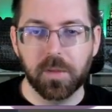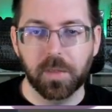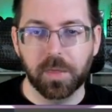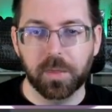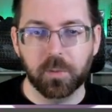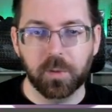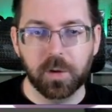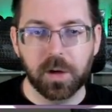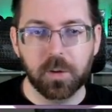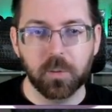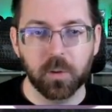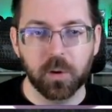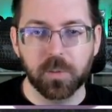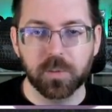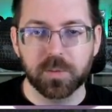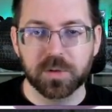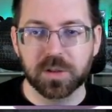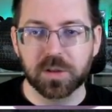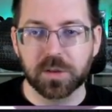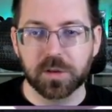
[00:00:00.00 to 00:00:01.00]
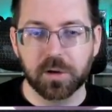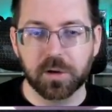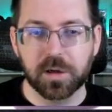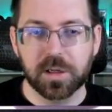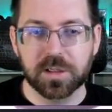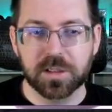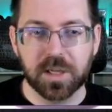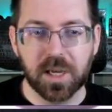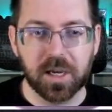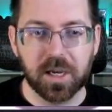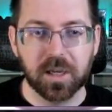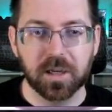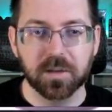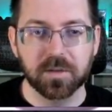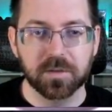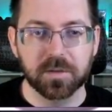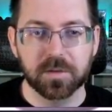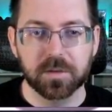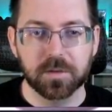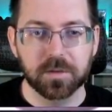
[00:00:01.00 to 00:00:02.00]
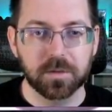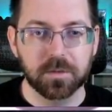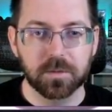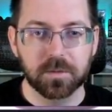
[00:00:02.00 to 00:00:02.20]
3 rooms in 30 seconds.